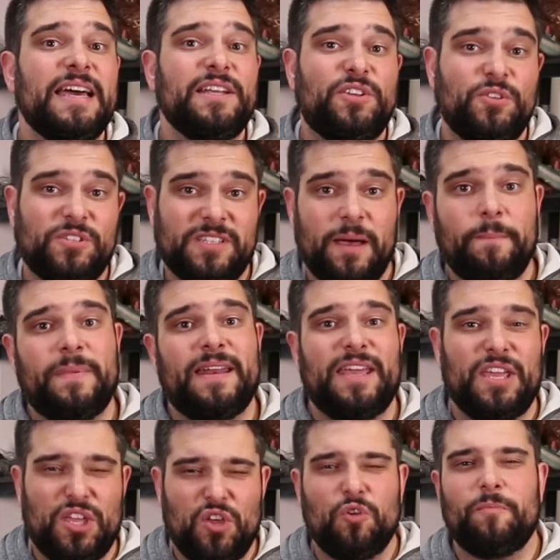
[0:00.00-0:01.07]
to somebody
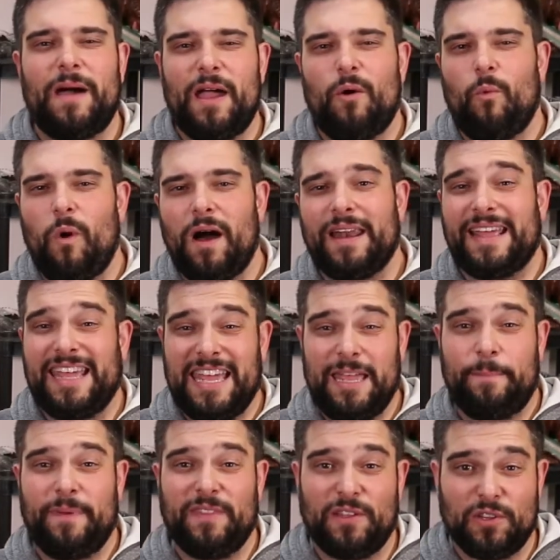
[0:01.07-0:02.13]
you might want to
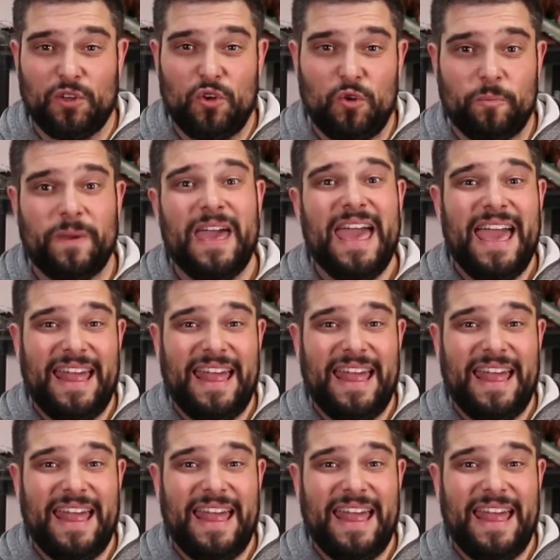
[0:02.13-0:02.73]
keep in the loop